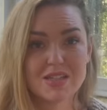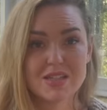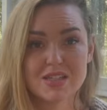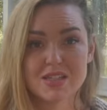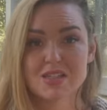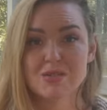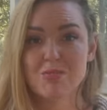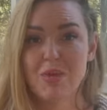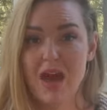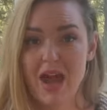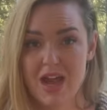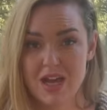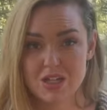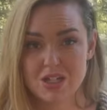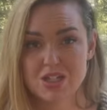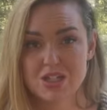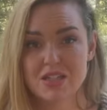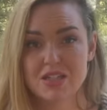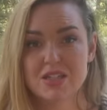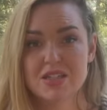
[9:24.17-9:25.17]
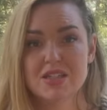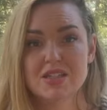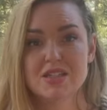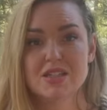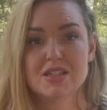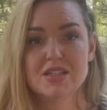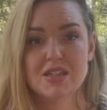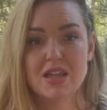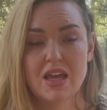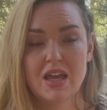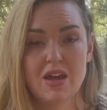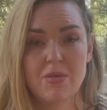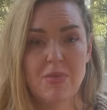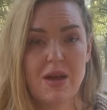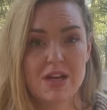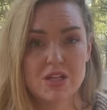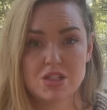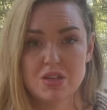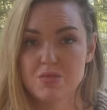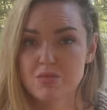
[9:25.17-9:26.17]
This is passion. This is like a
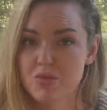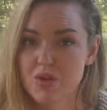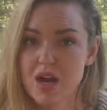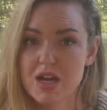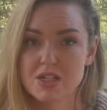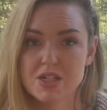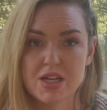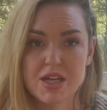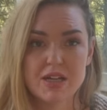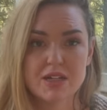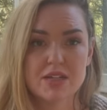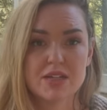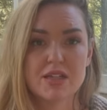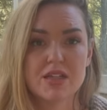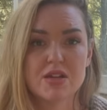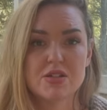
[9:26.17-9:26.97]
passion project.